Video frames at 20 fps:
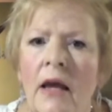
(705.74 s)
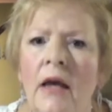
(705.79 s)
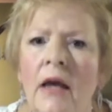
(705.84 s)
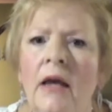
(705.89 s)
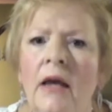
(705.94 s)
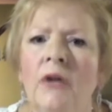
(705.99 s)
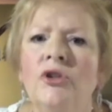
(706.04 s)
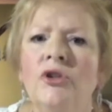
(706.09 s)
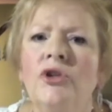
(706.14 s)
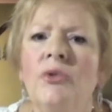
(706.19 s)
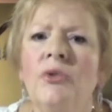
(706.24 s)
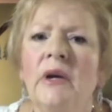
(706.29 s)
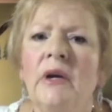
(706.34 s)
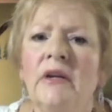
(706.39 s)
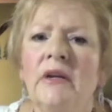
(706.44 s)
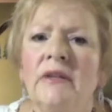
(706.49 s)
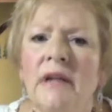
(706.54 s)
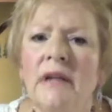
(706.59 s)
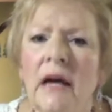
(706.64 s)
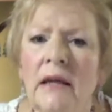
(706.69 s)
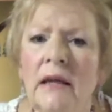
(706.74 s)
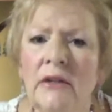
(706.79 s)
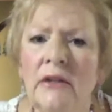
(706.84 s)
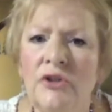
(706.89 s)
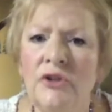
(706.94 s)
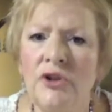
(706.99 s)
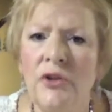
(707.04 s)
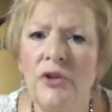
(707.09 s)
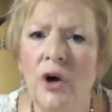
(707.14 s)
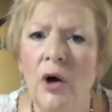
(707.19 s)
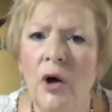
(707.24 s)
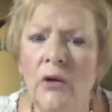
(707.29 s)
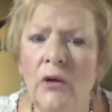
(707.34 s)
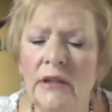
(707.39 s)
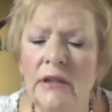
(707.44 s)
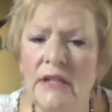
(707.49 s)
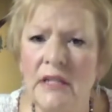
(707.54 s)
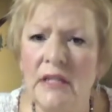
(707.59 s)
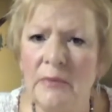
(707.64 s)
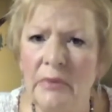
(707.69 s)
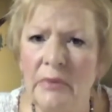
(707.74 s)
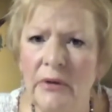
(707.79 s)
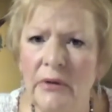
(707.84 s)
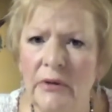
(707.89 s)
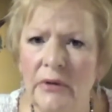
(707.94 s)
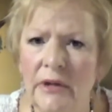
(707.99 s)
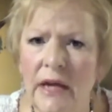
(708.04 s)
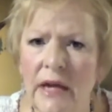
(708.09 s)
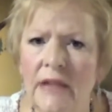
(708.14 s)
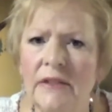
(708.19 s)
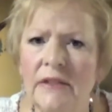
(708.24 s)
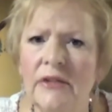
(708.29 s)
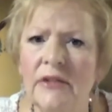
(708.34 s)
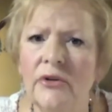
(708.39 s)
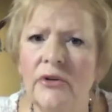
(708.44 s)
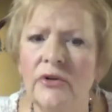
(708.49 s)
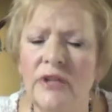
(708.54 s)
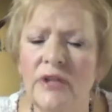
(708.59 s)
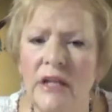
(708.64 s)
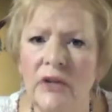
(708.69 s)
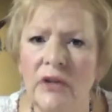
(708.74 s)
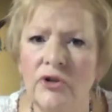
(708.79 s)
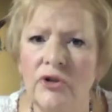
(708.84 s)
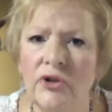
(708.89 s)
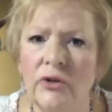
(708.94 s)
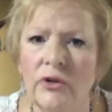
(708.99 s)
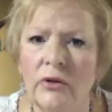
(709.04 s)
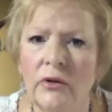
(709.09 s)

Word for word: to acknowledge the Holy Spirit as their teacher,